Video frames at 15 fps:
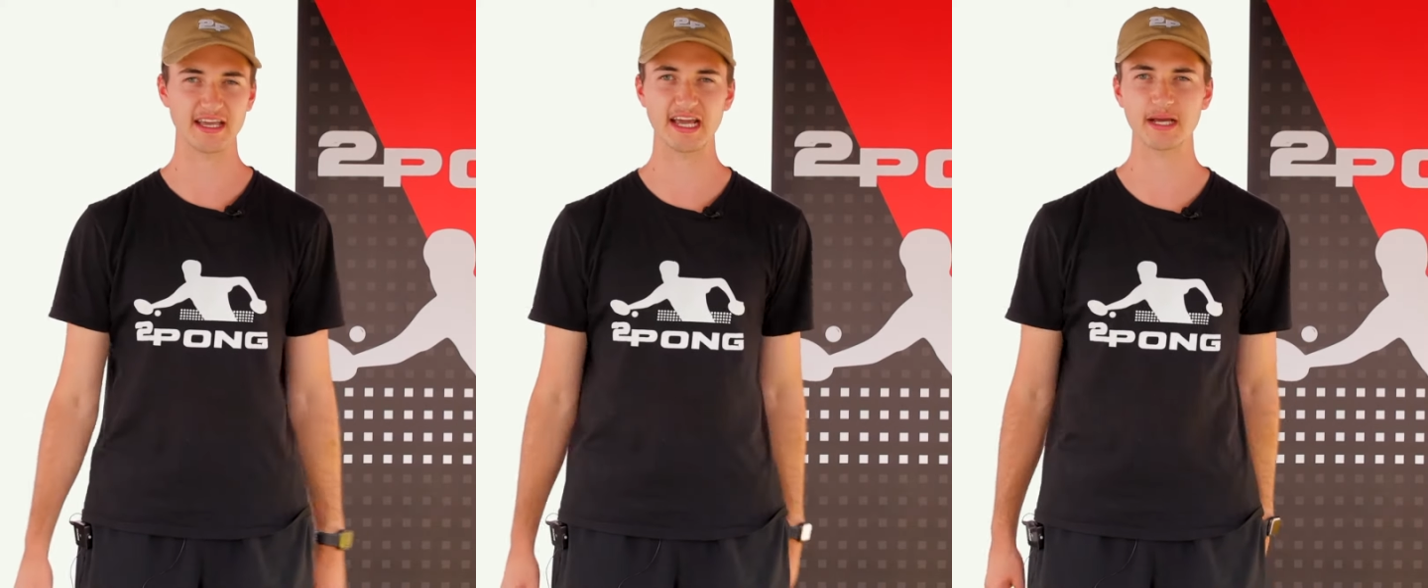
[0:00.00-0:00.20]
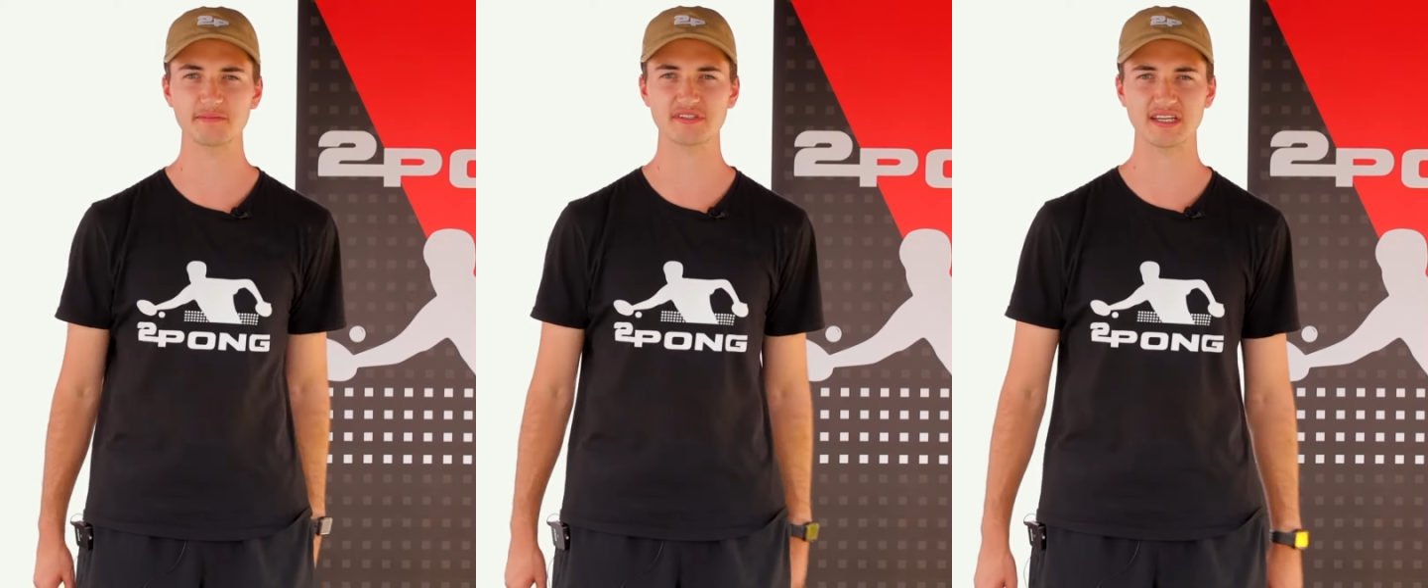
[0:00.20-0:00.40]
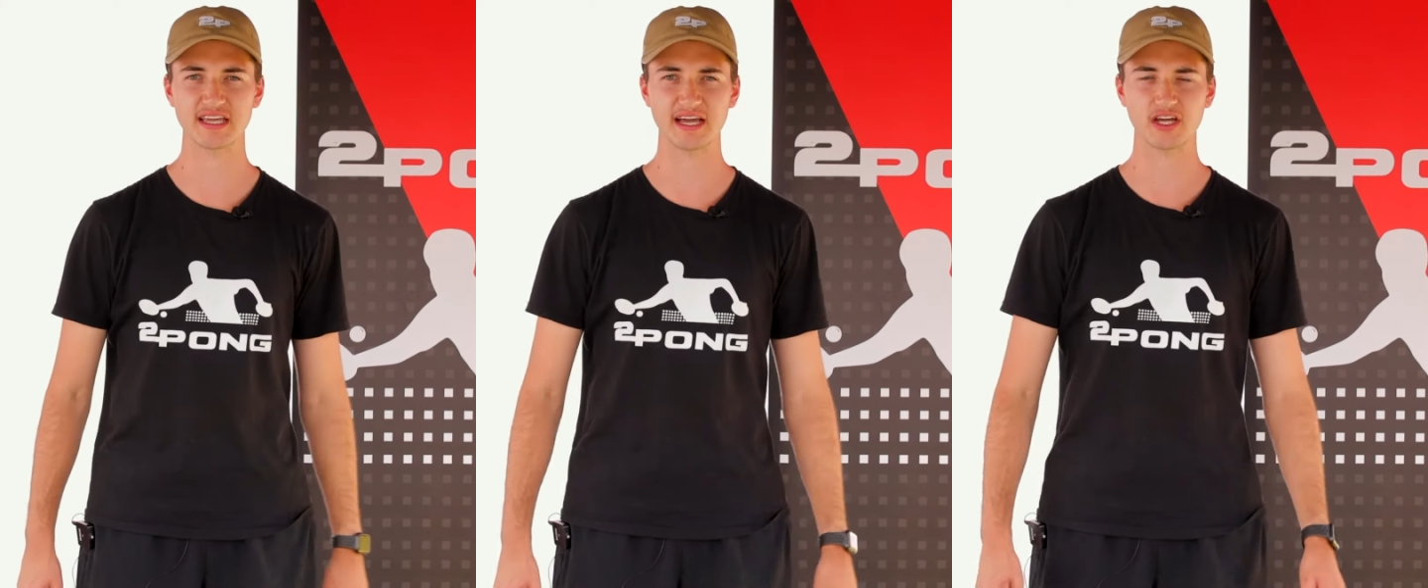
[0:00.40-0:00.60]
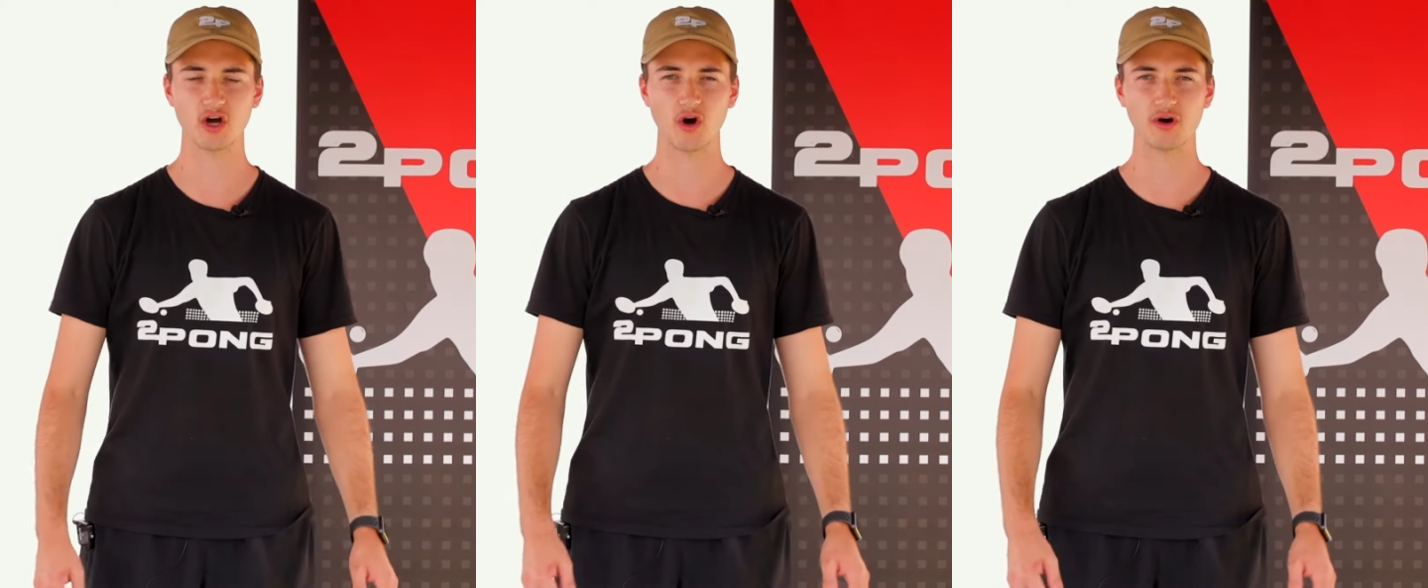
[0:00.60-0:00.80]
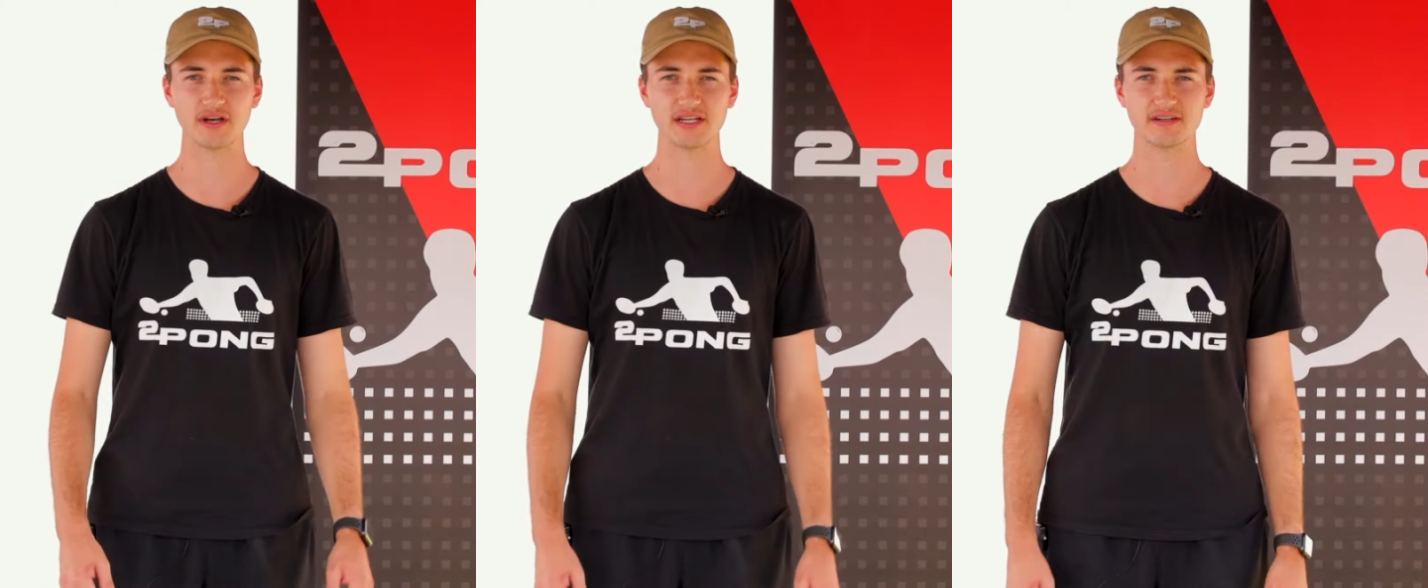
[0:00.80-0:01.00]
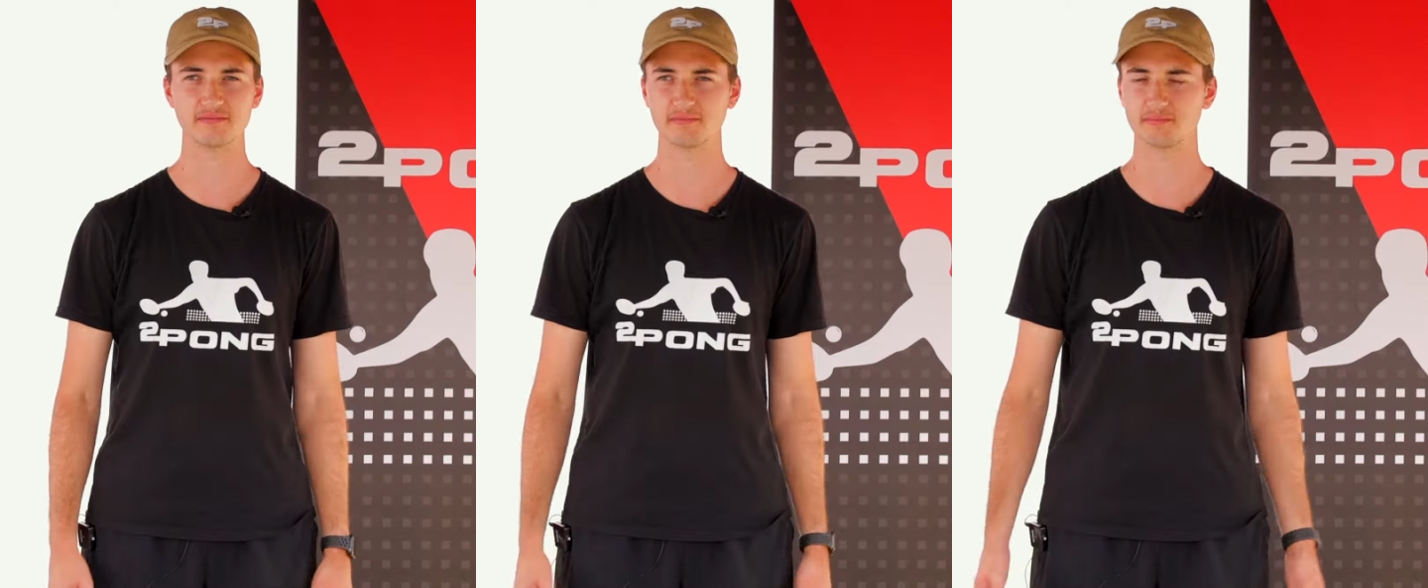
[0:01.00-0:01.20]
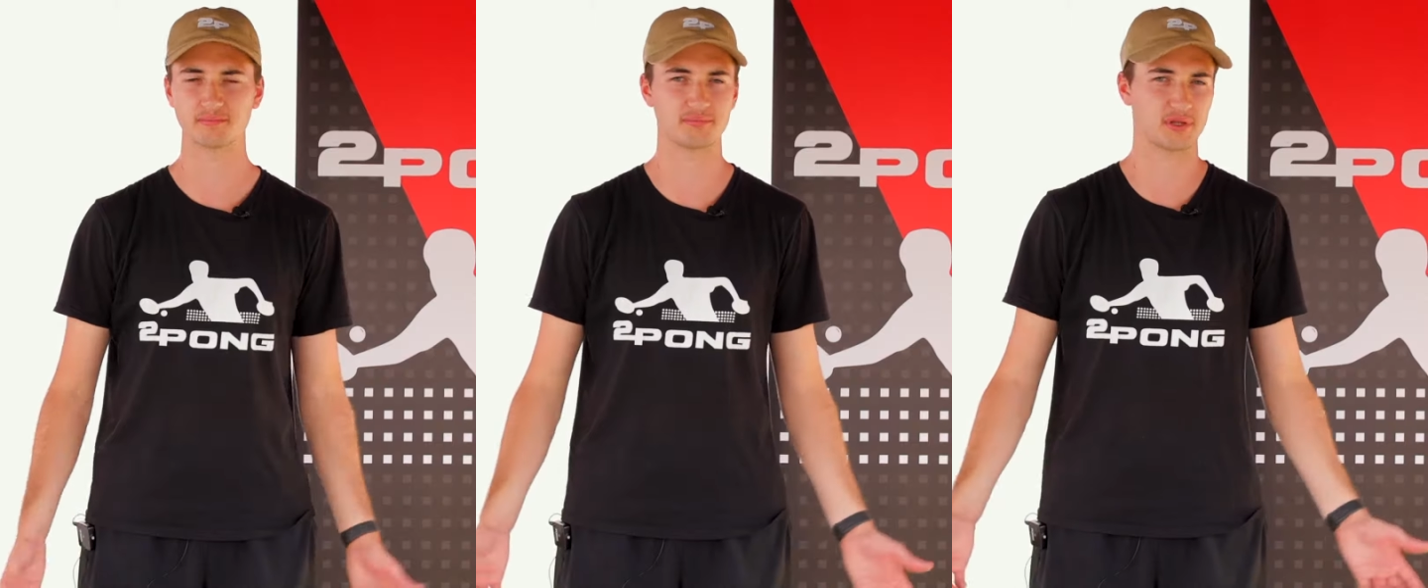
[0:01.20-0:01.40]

game to get going and